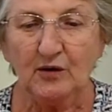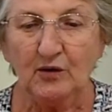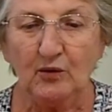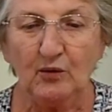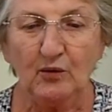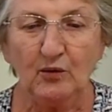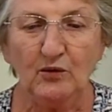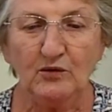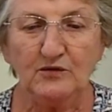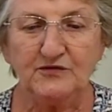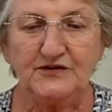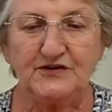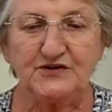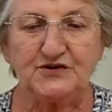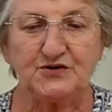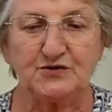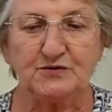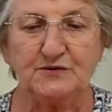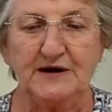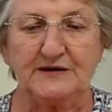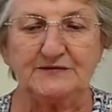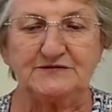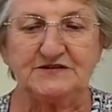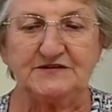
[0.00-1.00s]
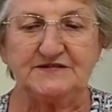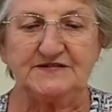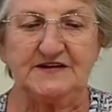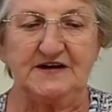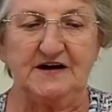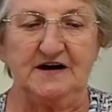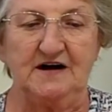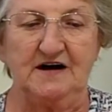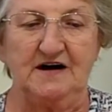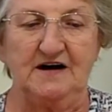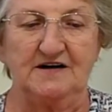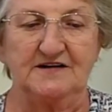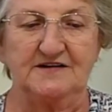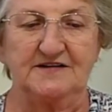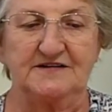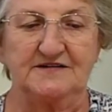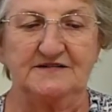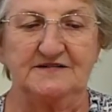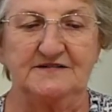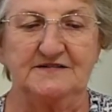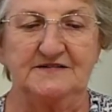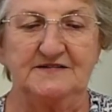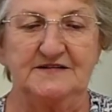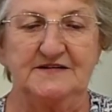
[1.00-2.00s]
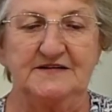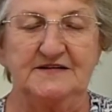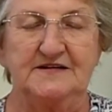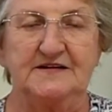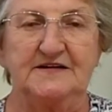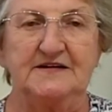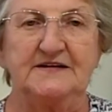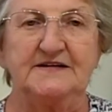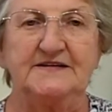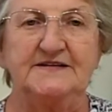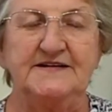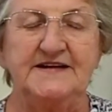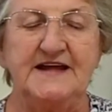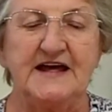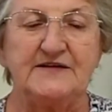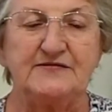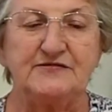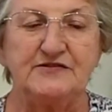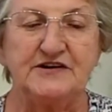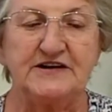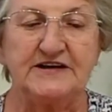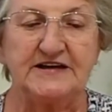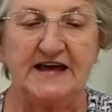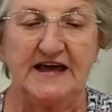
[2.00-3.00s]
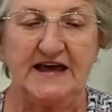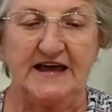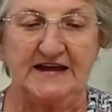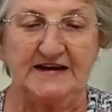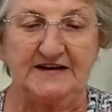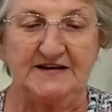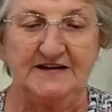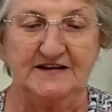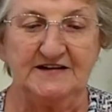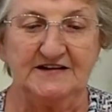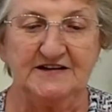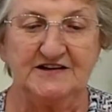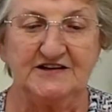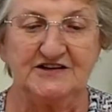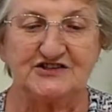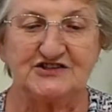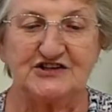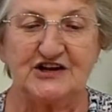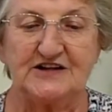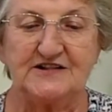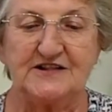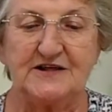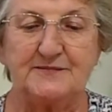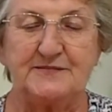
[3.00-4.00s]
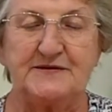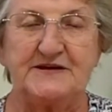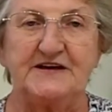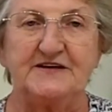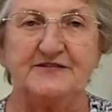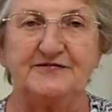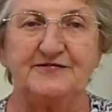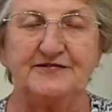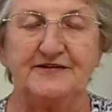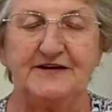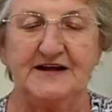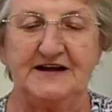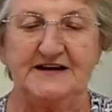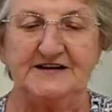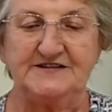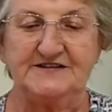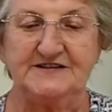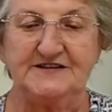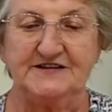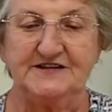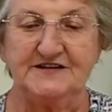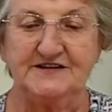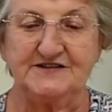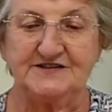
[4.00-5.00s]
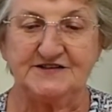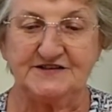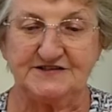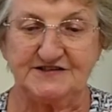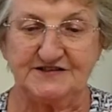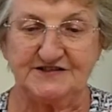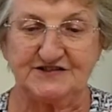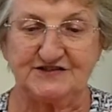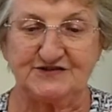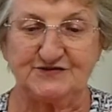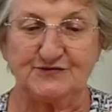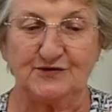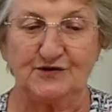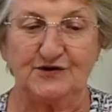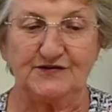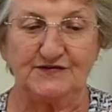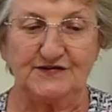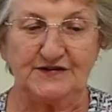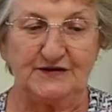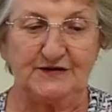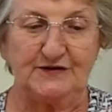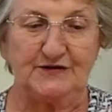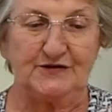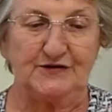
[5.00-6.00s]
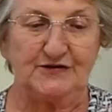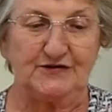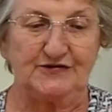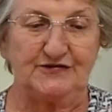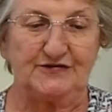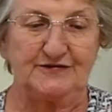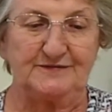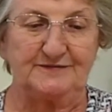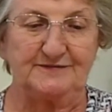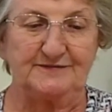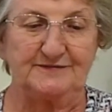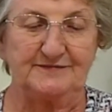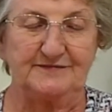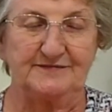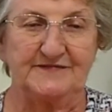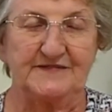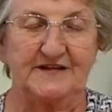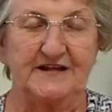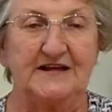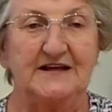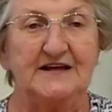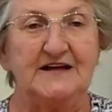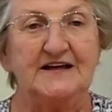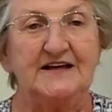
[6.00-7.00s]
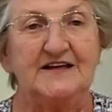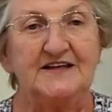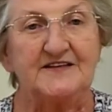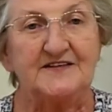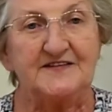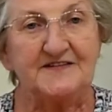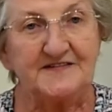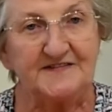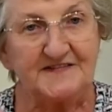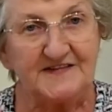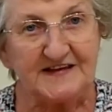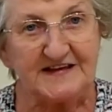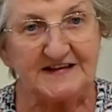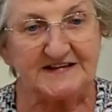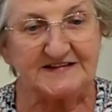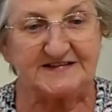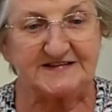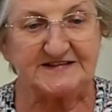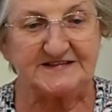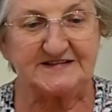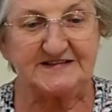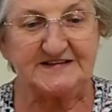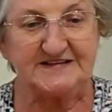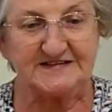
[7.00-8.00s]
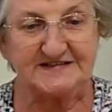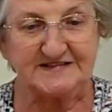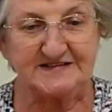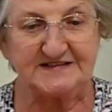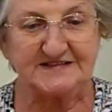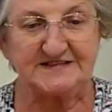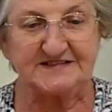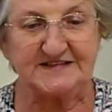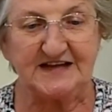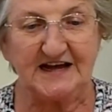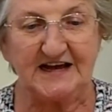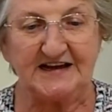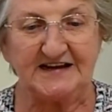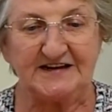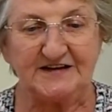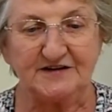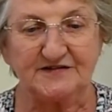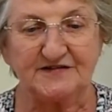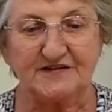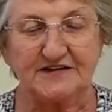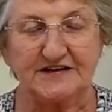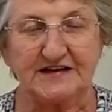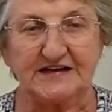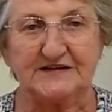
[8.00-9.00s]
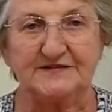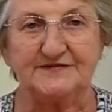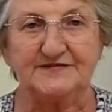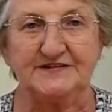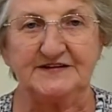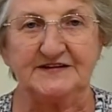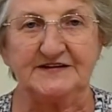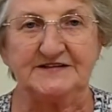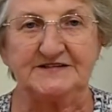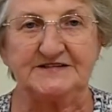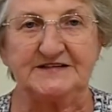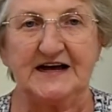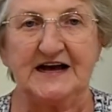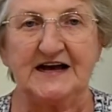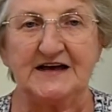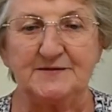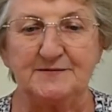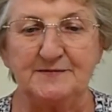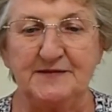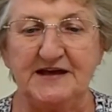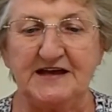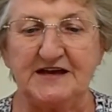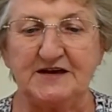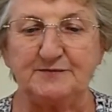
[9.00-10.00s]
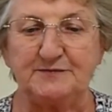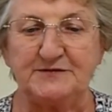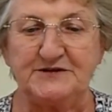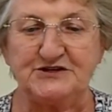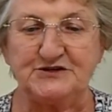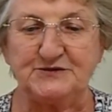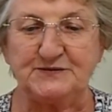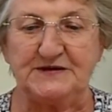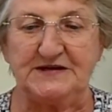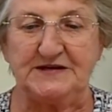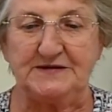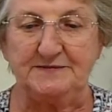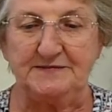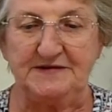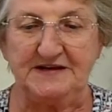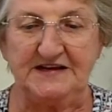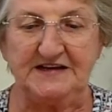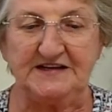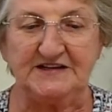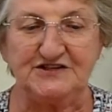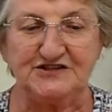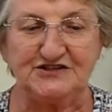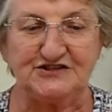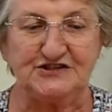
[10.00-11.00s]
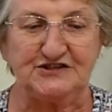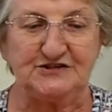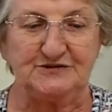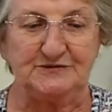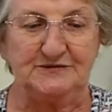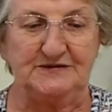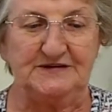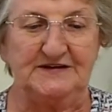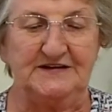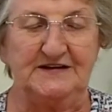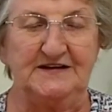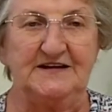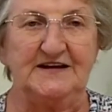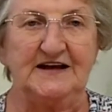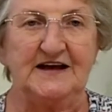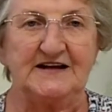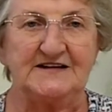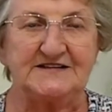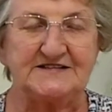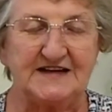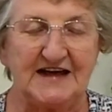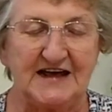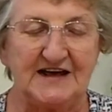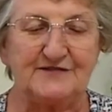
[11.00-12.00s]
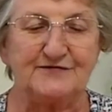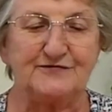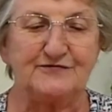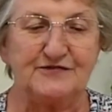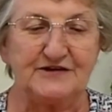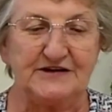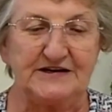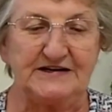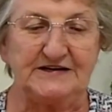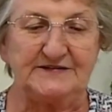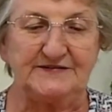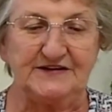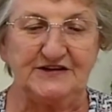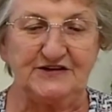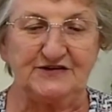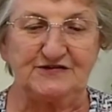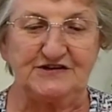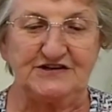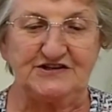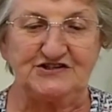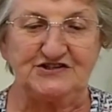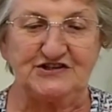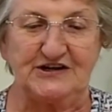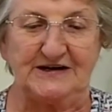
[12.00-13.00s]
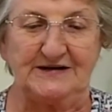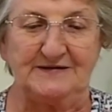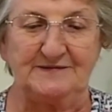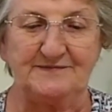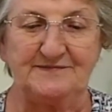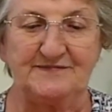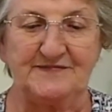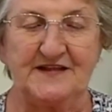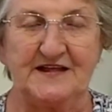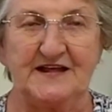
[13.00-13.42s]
all that go out of the ark. Never again shall there be a flood to destroy the earth. This is the sign of the covenant I make between me and you and every living creature.